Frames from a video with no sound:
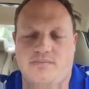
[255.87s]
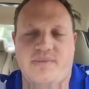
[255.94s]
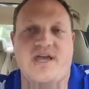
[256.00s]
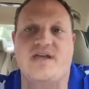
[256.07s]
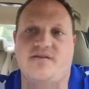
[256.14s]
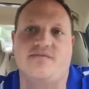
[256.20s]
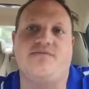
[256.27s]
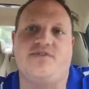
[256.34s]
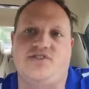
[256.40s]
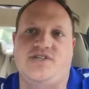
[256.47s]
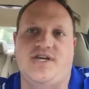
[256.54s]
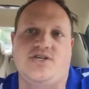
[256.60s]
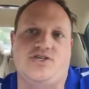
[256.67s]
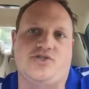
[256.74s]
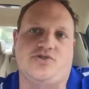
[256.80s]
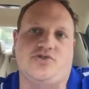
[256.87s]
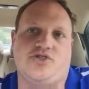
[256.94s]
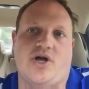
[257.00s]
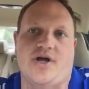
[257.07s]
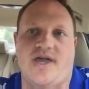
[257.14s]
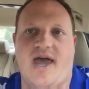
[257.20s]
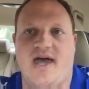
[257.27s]
Being facetious or
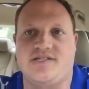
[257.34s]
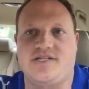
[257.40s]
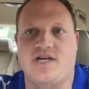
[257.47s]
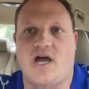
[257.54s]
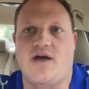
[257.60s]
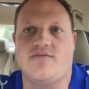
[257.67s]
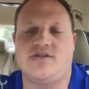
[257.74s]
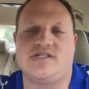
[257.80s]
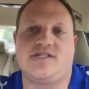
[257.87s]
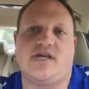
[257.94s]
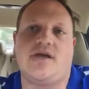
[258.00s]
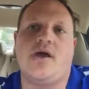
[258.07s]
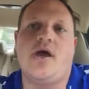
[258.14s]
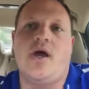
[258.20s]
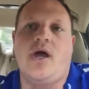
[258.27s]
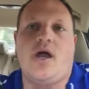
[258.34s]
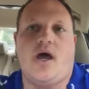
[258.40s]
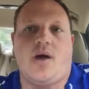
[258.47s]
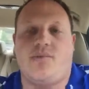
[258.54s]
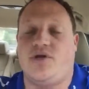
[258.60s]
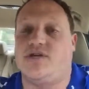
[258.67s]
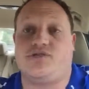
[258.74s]
sarcastic, obviously.
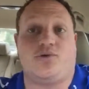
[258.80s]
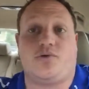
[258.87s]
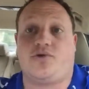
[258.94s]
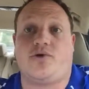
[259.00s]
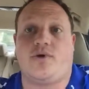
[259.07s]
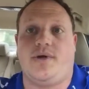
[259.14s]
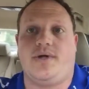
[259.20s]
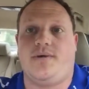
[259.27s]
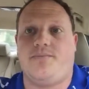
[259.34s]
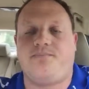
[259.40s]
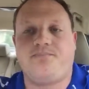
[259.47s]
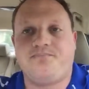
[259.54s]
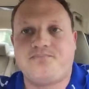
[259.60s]
Because North Korea,